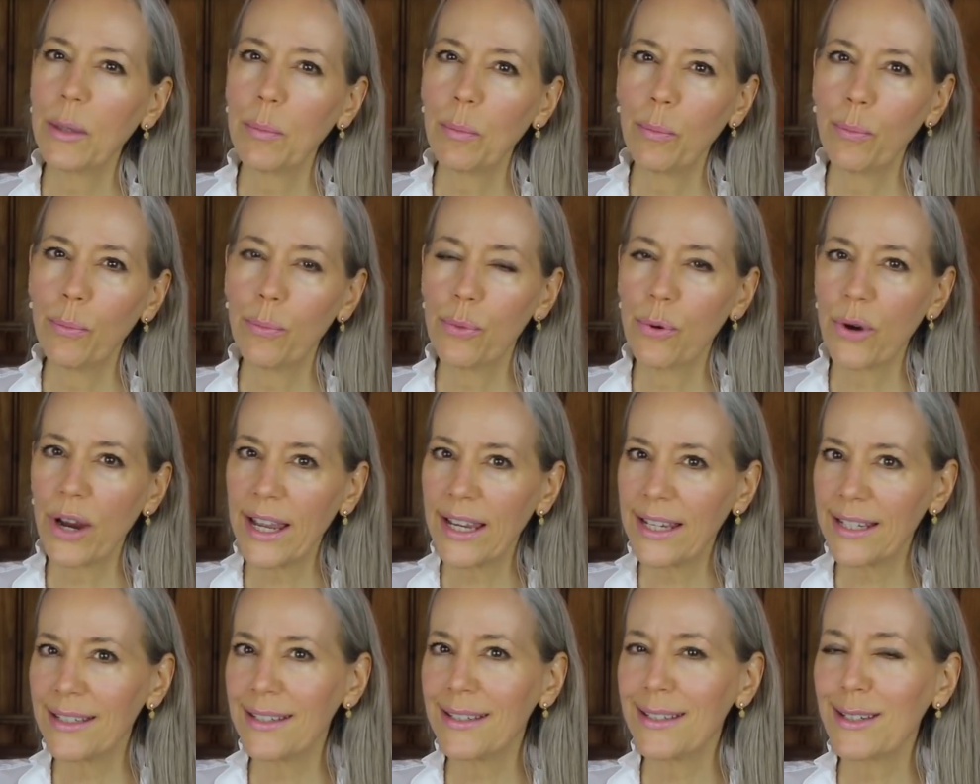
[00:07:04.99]
it
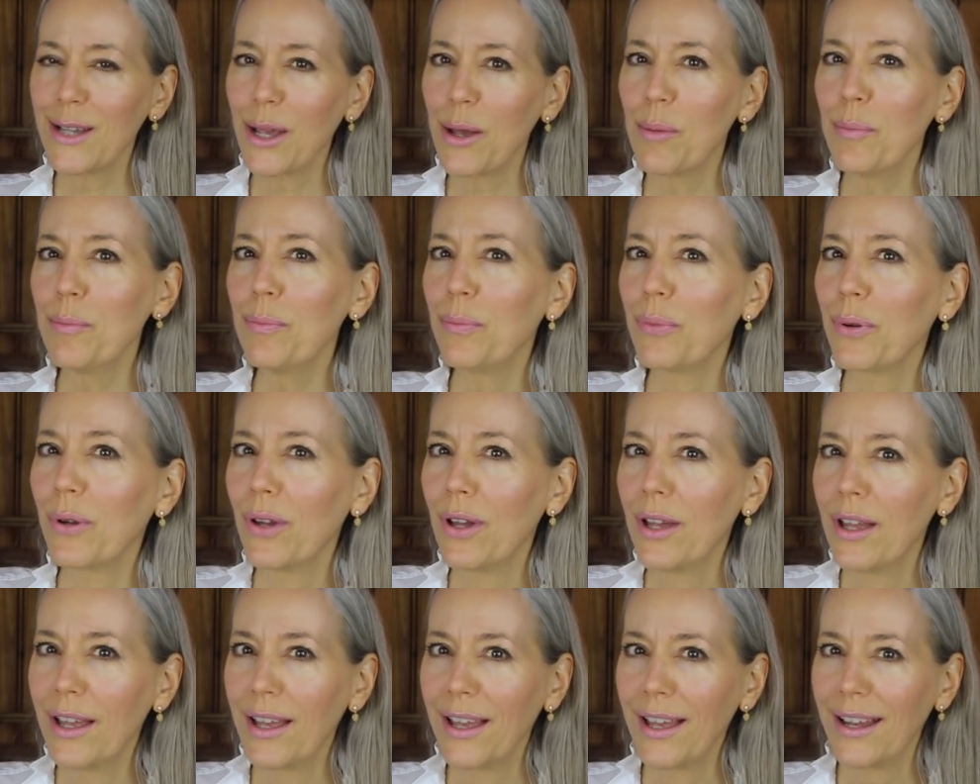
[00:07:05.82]
brain dump,
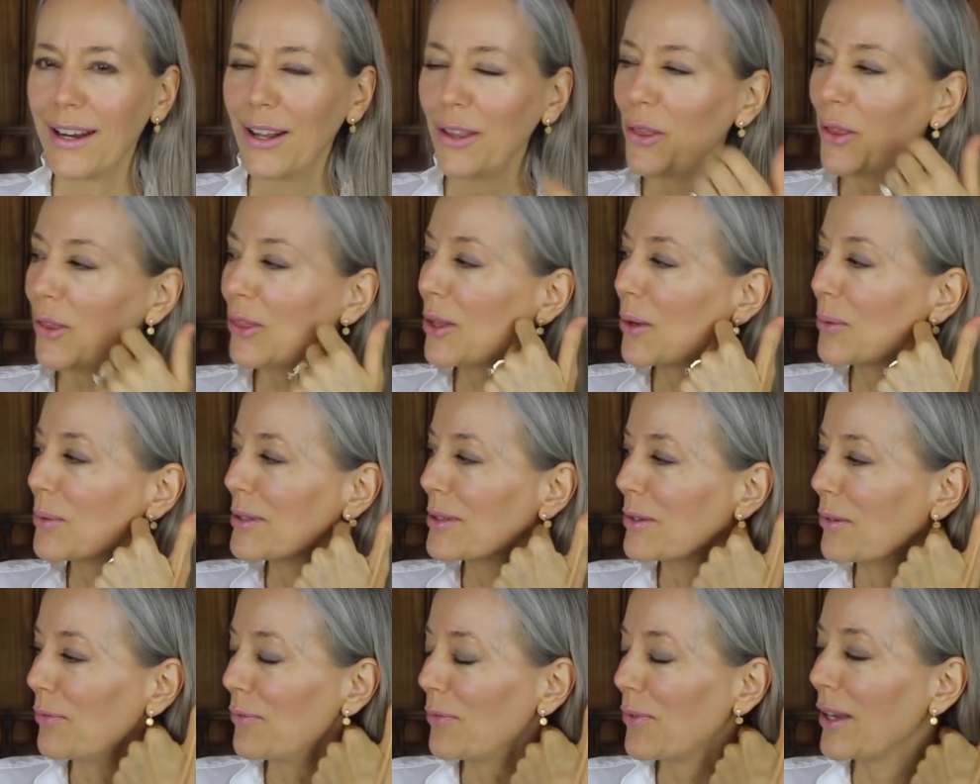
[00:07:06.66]
and I thought that
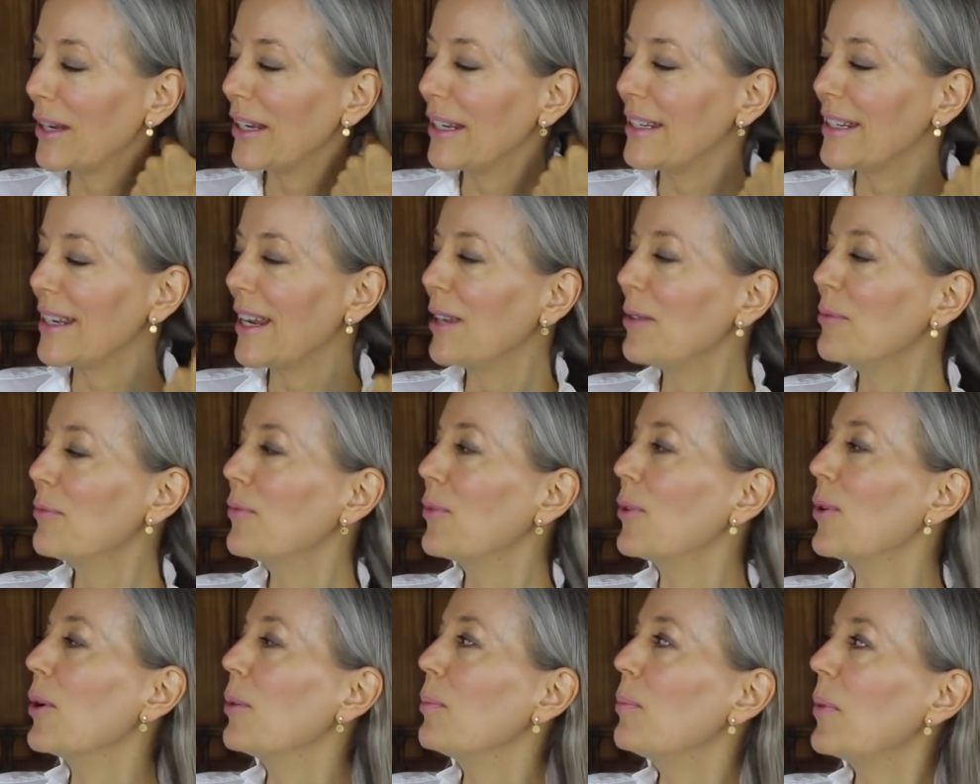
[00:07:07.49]
was a funny name
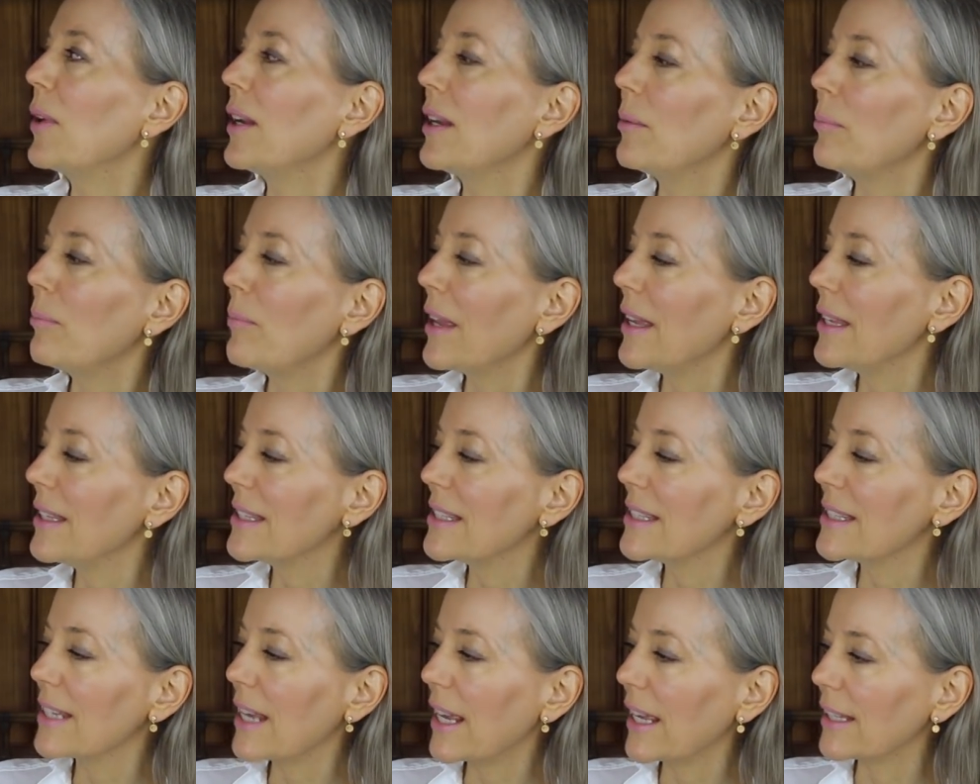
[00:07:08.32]
for it, but it made
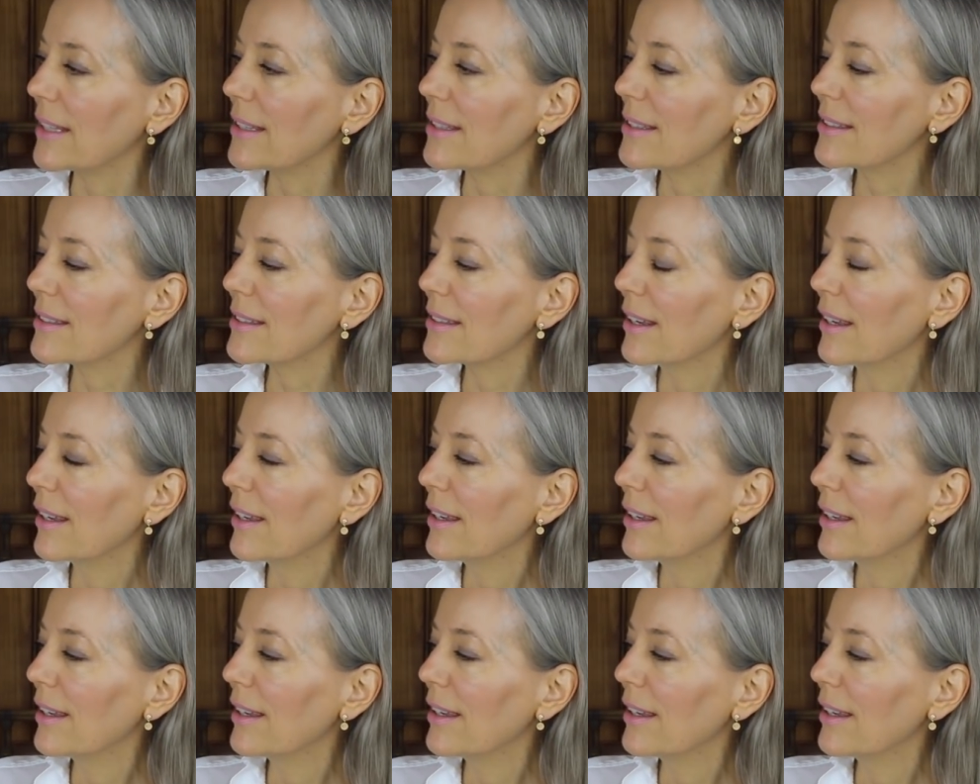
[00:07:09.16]
sense.